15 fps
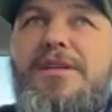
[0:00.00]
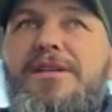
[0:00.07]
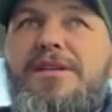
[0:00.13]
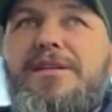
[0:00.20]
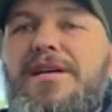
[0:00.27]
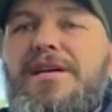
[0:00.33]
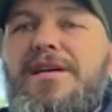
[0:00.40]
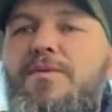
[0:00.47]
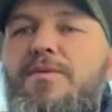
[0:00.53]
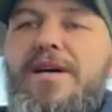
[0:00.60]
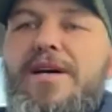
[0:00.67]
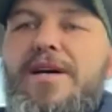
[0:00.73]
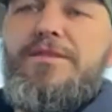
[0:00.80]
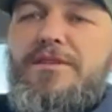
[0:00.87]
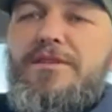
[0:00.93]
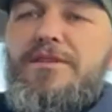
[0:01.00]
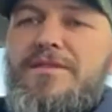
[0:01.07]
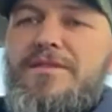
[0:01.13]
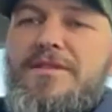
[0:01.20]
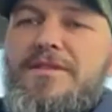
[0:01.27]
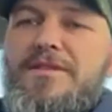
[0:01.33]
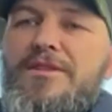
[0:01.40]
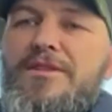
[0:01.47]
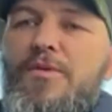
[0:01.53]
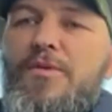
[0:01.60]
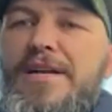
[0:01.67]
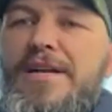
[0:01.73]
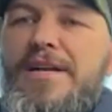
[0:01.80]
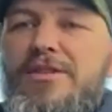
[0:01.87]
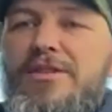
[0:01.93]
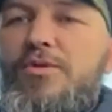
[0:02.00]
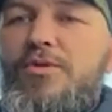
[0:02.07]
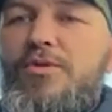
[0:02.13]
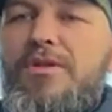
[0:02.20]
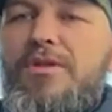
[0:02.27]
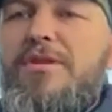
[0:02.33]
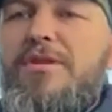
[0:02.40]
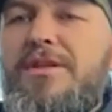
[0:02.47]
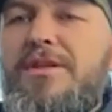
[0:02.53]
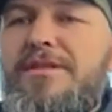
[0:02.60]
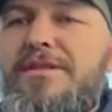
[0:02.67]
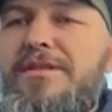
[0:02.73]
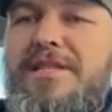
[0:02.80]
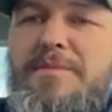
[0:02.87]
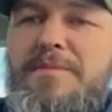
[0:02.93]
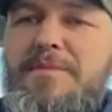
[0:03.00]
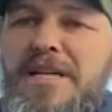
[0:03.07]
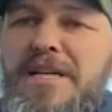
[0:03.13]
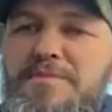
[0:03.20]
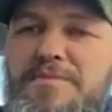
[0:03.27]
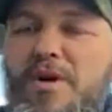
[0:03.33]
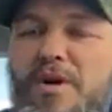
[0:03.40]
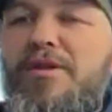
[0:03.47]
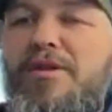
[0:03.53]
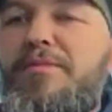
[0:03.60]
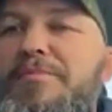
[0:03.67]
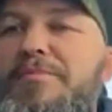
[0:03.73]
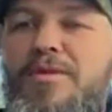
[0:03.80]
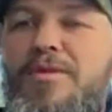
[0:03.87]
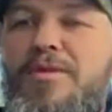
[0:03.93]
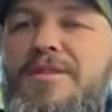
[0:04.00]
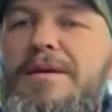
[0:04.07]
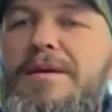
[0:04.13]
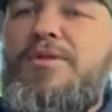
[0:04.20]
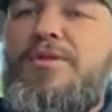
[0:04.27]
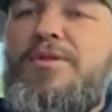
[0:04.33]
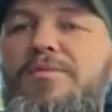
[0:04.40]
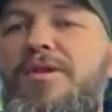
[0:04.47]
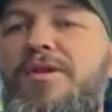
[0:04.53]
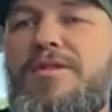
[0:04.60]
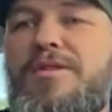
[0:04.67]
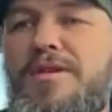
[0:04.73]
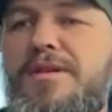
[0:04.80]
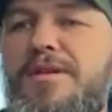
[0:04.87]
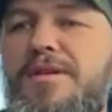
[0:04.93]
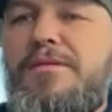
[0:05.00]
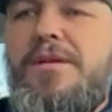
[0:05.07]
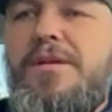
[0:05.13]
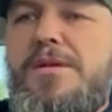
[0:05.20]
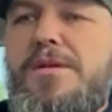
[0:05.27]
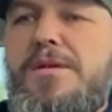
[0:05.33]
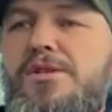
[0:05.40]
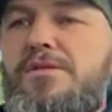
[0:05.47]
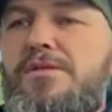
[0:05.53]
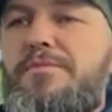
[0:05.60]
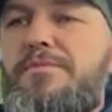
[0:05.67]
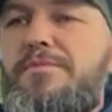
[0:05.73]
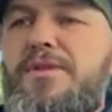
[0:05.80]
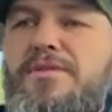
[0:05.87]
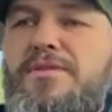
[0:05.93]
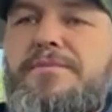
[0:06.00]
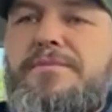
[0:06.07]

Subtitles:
got to cut weight, so he's got to weigh in at 2:00, and he's making his pro boxing debut tomorrow. So should be pretty good.